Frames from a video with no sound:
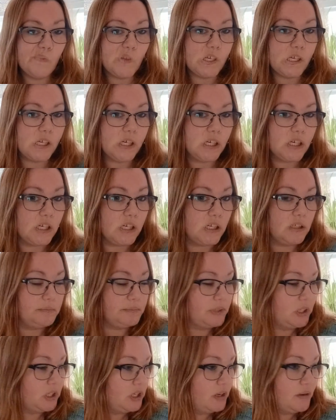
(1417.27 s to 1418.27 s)

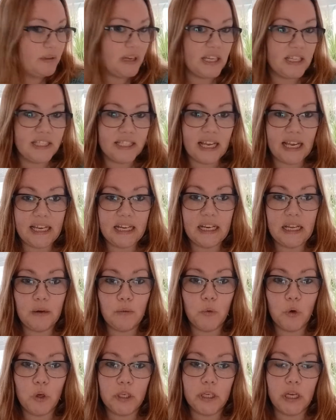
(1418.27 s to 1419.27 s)
know they say
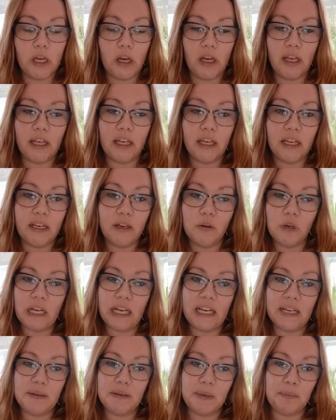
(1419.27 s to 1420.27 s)
knit what you like and it'll
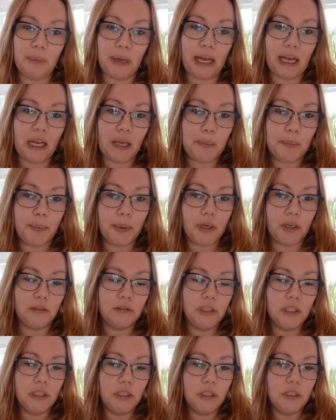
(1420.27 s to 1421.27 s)
get you back, but